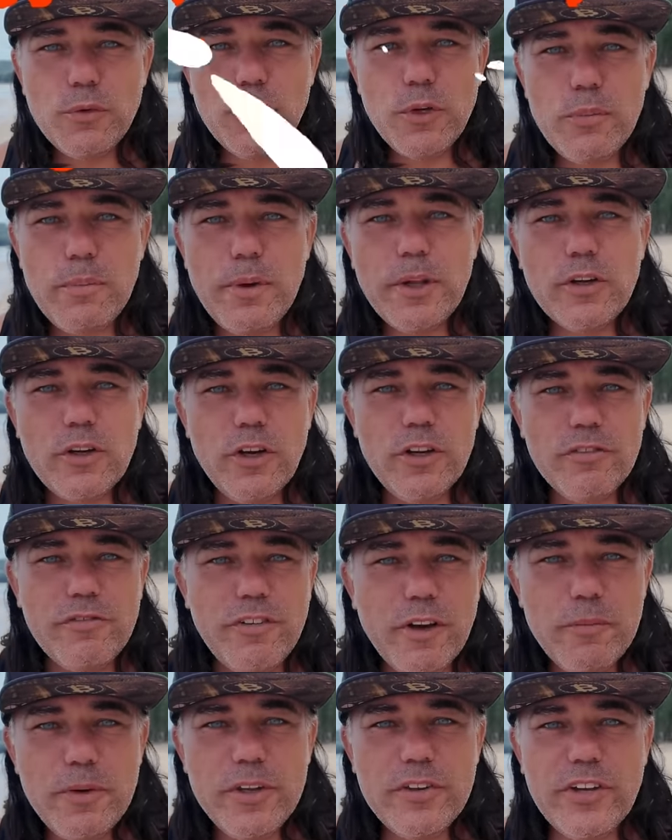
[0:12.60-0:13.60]
to the Bitcoin
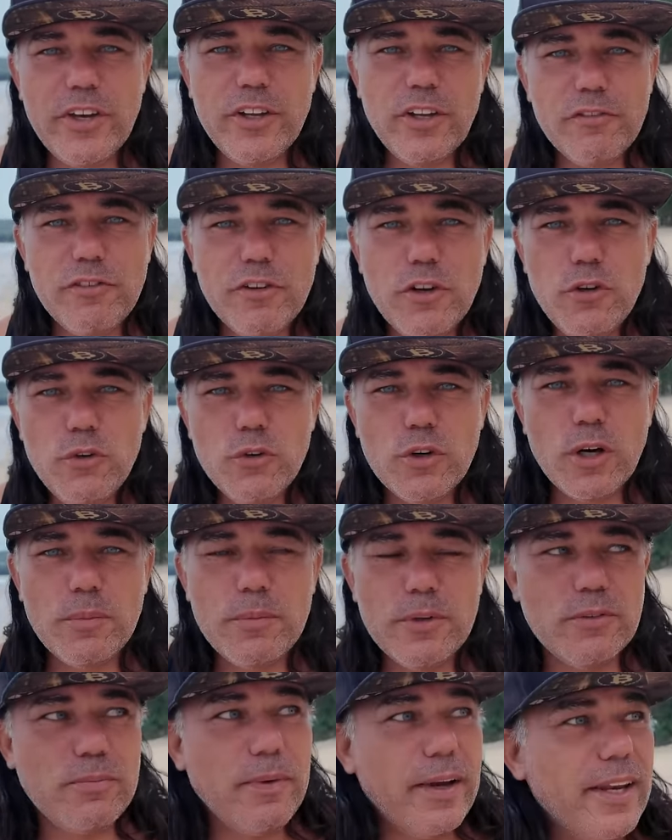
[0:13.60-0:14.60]
family channel. For the
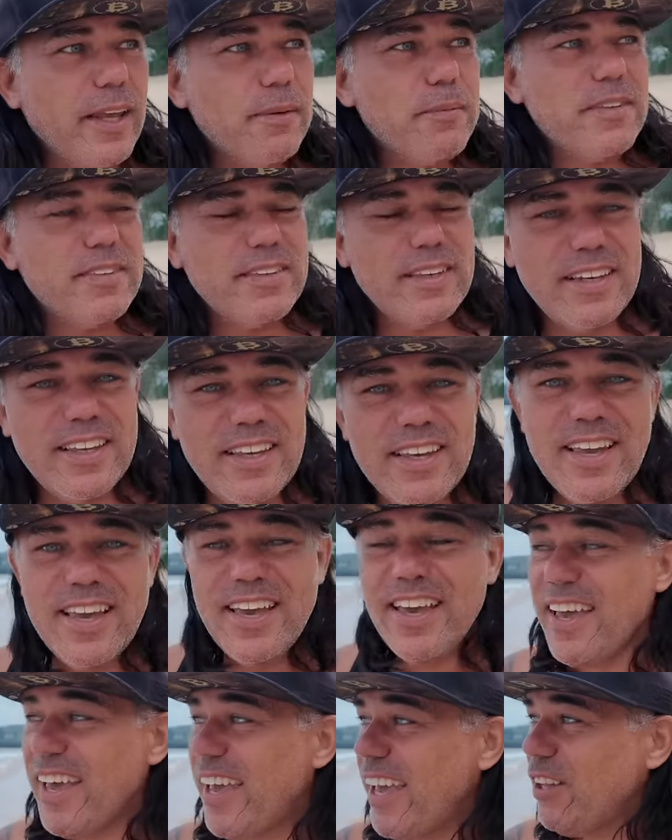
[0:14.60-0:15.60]
newcomers, my name is Didi.
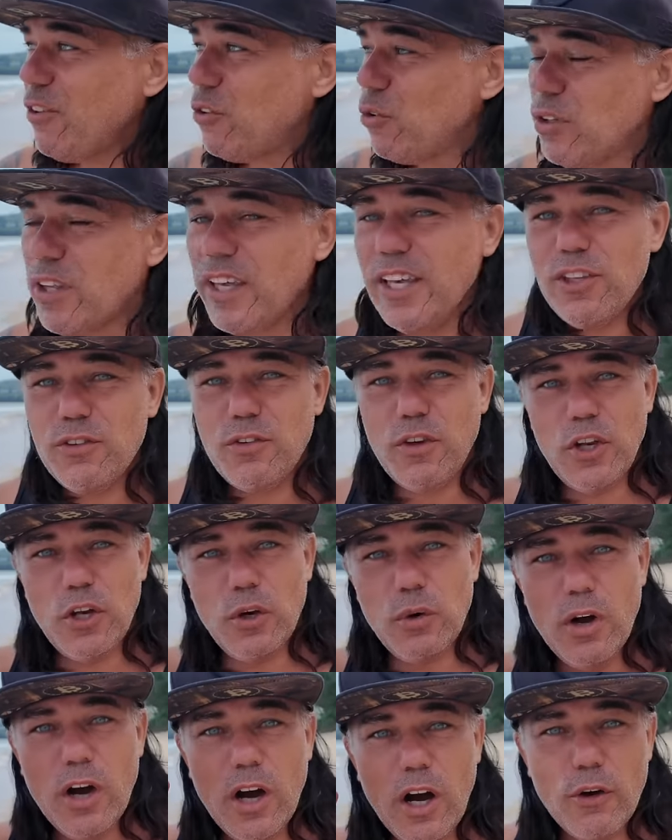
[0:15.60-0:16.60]
In today's
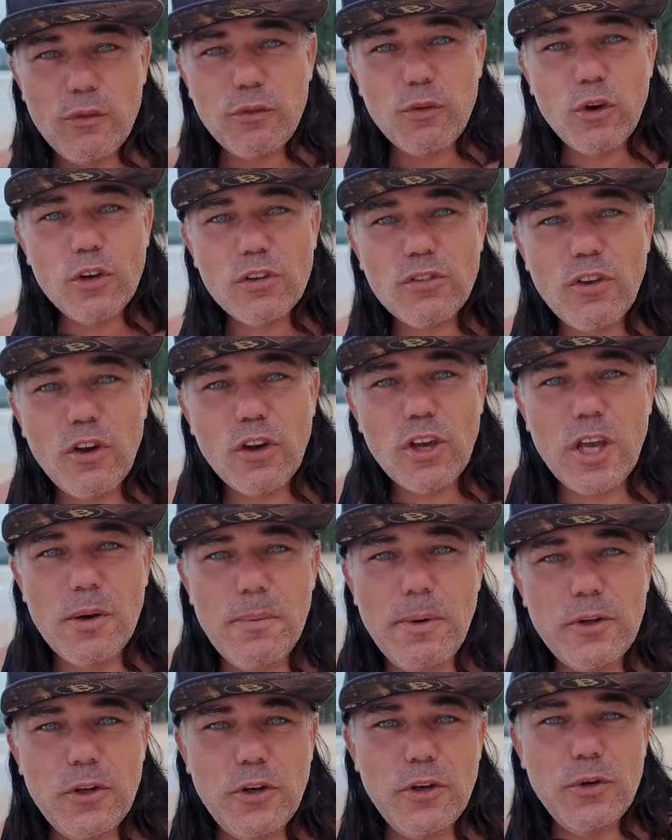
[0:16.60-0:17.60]
video, of course talking
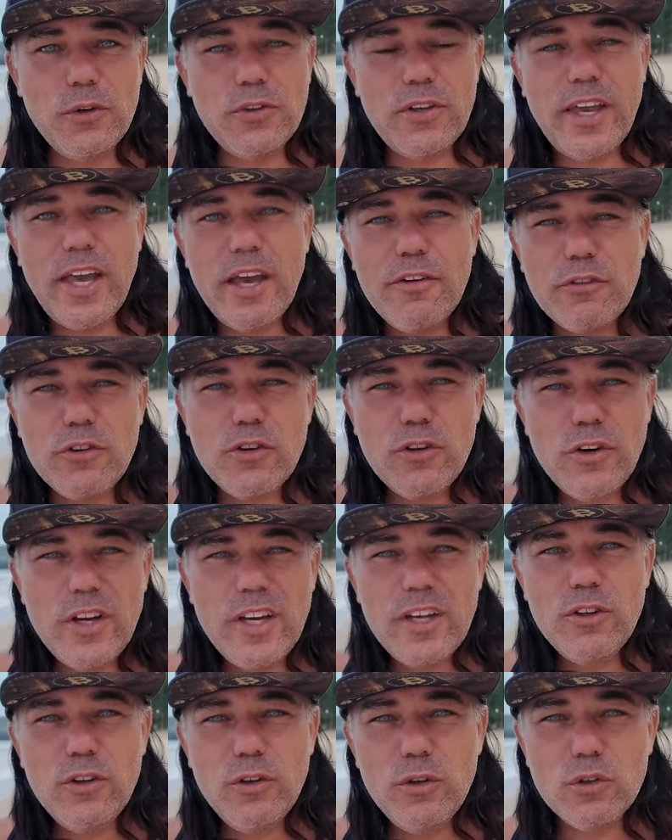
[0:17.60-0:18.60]
about the news, I have
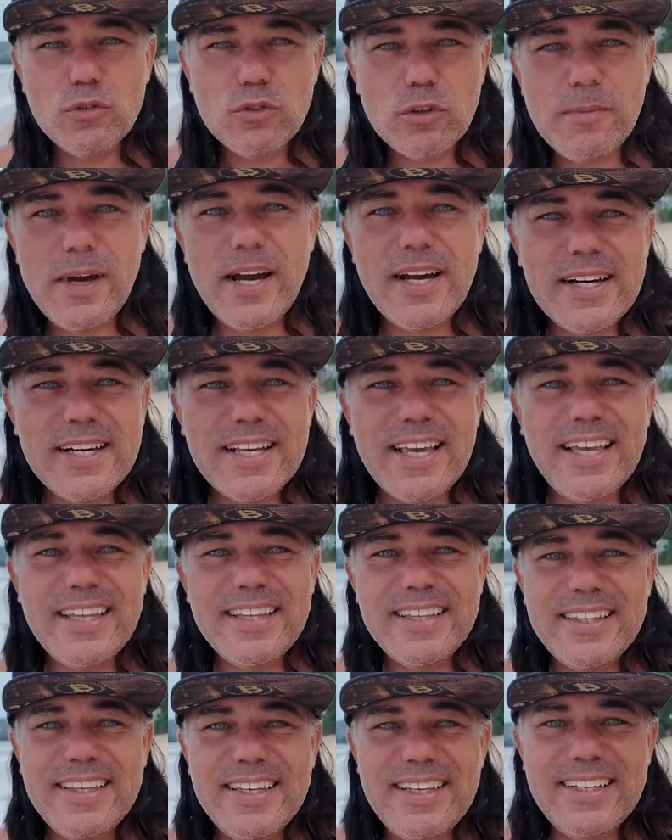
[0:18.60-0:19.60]
great news from
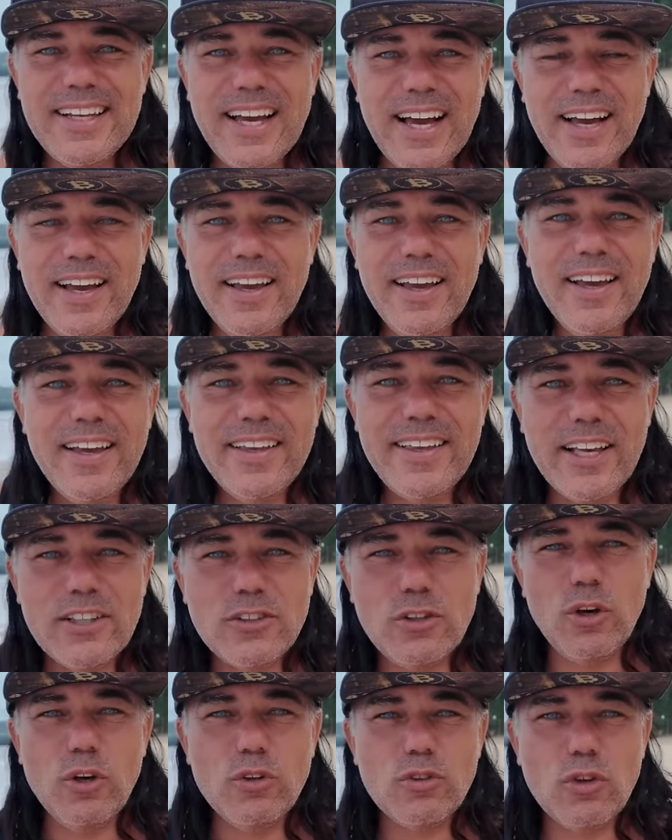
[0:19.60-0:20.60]
Argentina
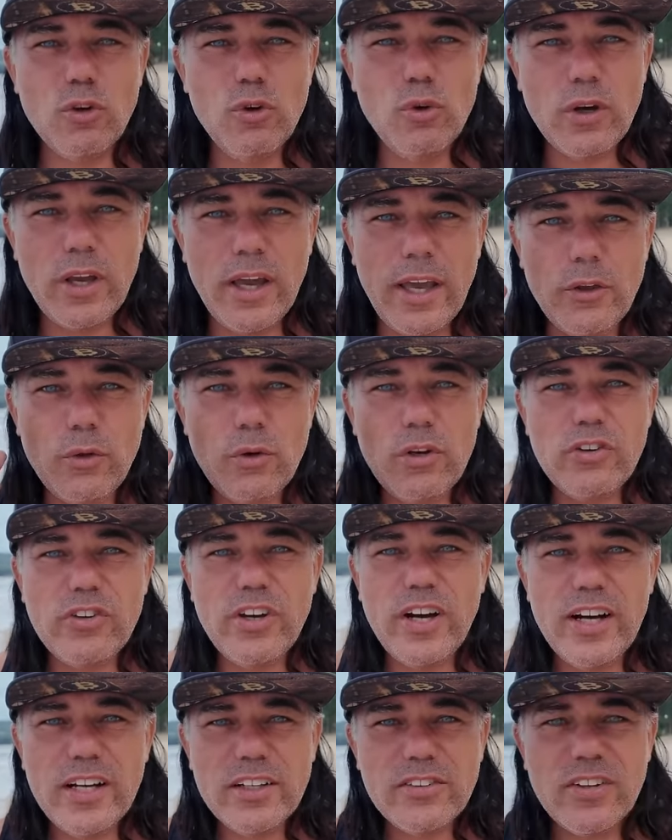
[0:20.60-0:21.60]
yes also looking into the
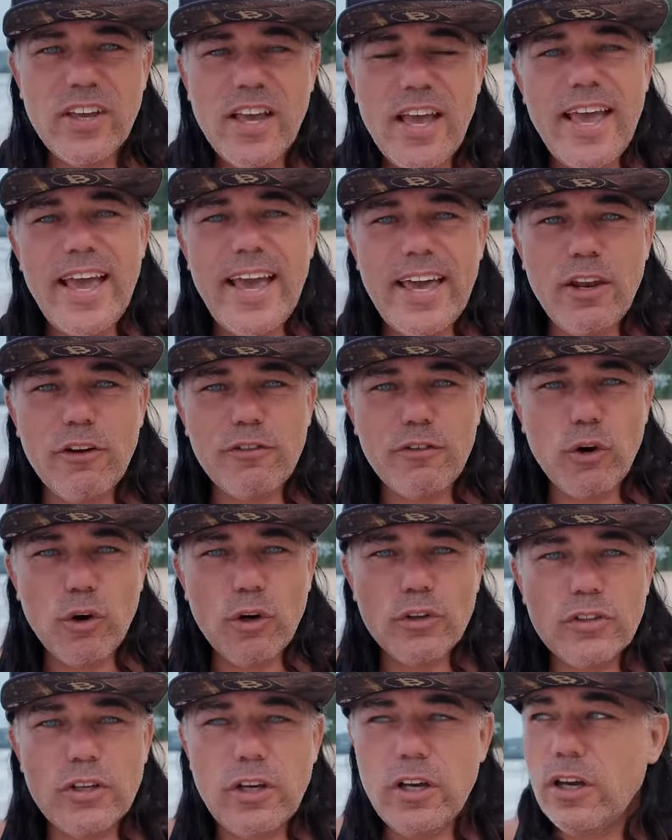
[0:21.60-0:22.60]
charts and of
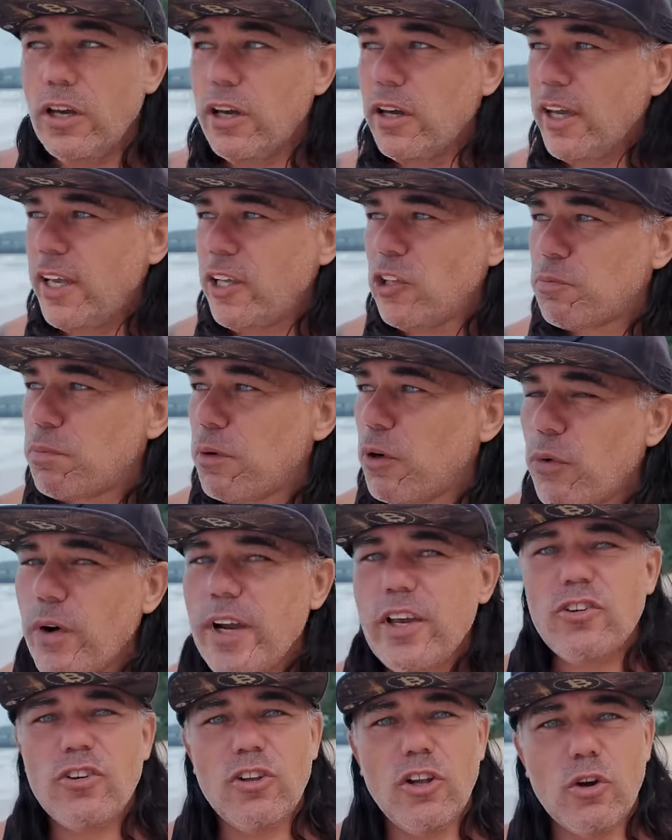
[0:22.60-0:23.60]
course uh,
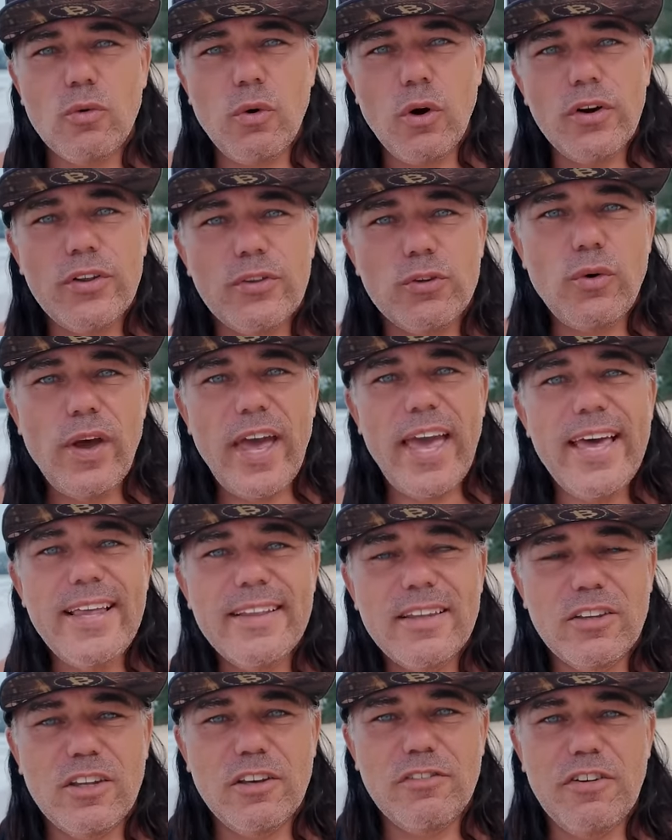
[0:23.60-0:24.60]
inspirational quote to
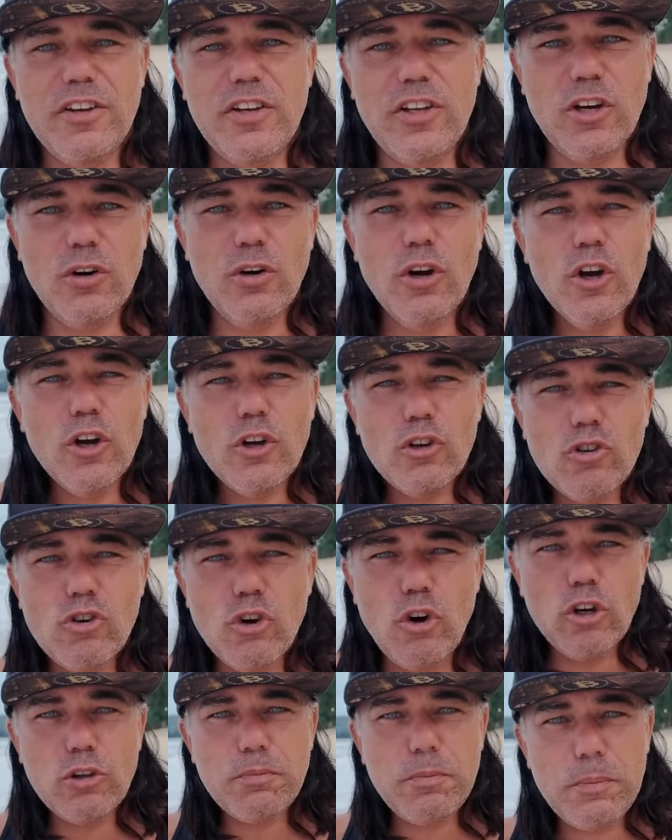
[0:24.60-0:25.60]
end the video
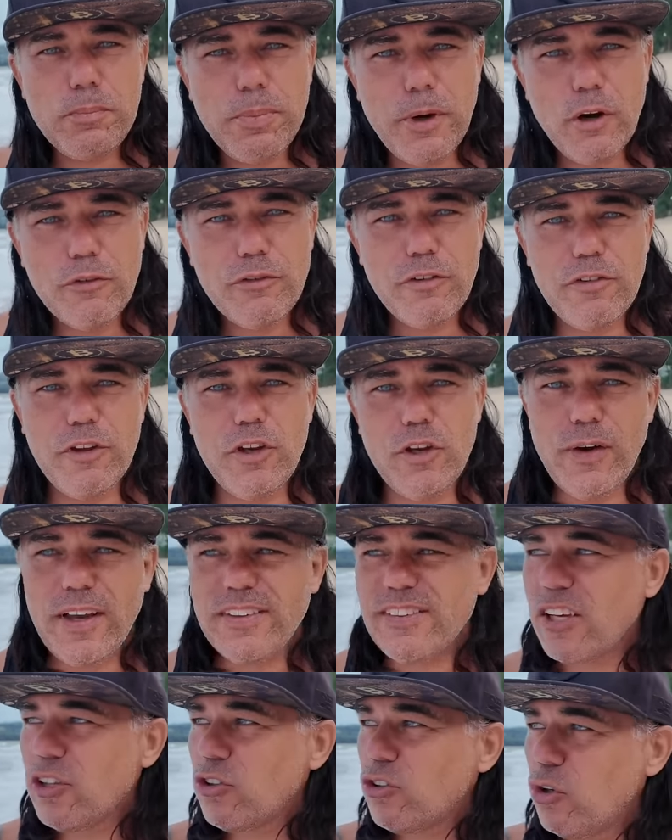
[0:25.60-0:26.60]
short but powerful video
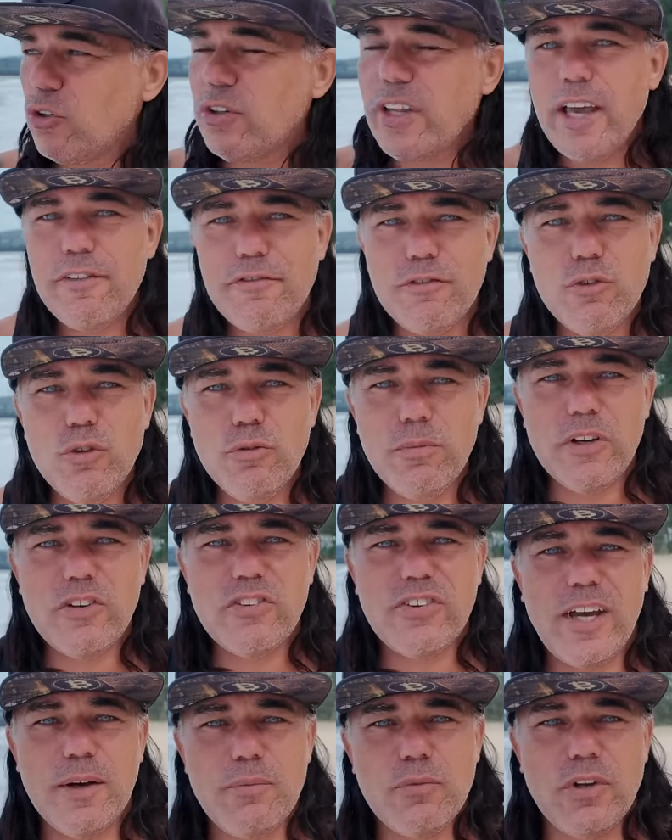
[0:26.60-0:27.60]
as I don't have too
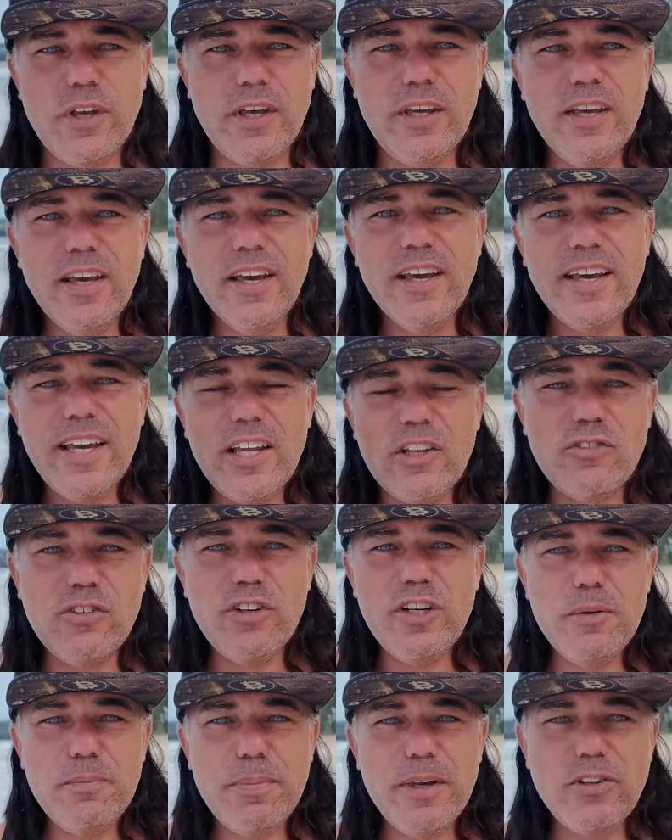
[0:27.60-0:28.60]
much time today it's
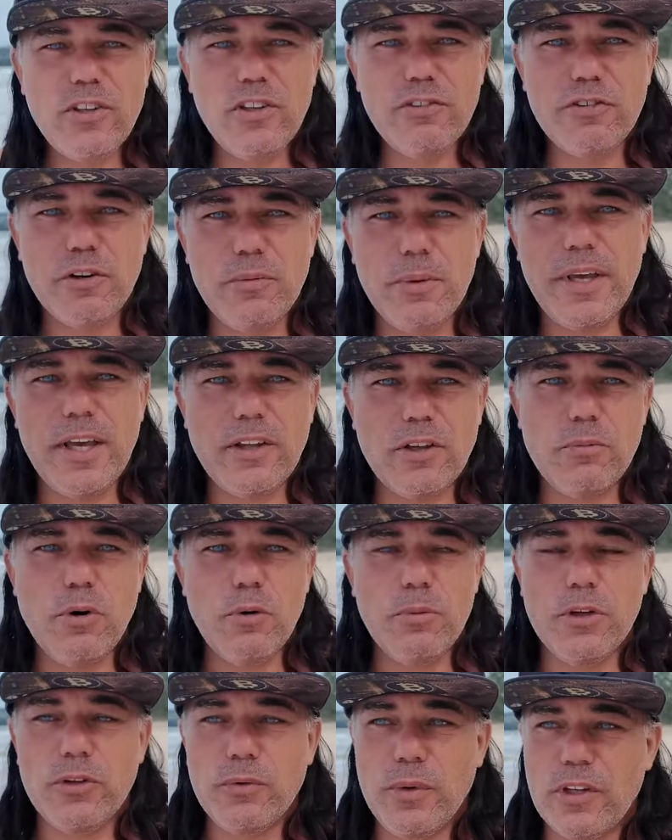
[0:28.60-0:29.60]
really busy for me at the
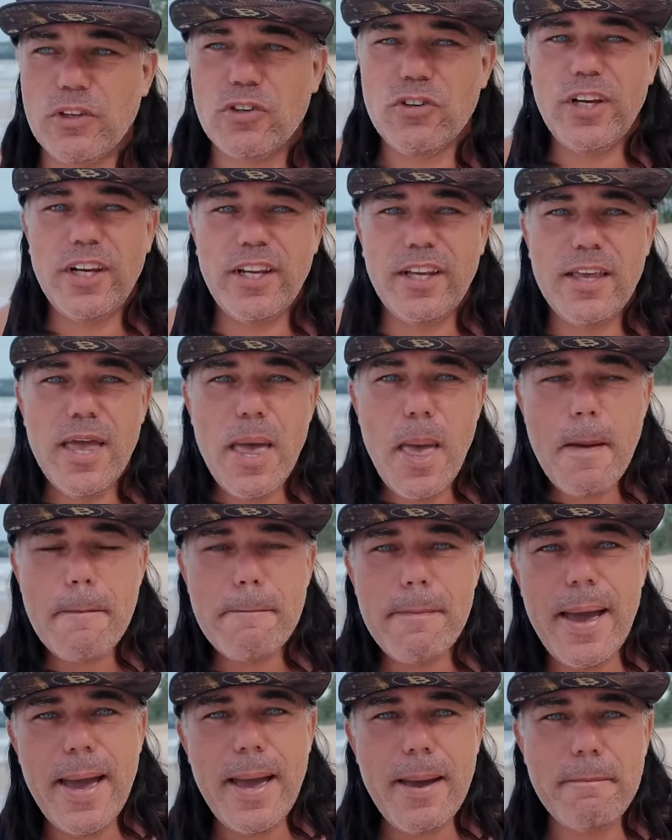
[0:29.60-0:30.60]
moment with trading
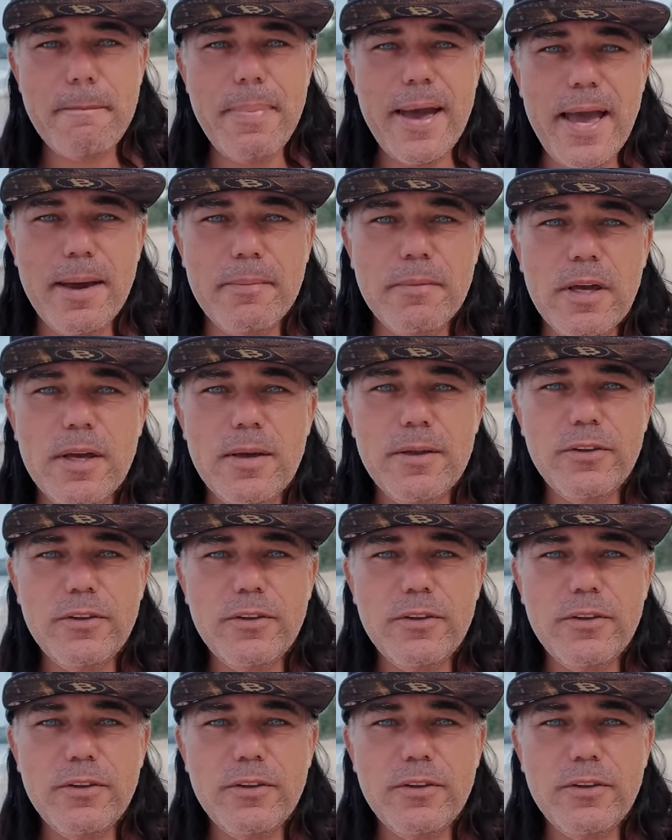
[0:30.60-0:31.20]
bambam.me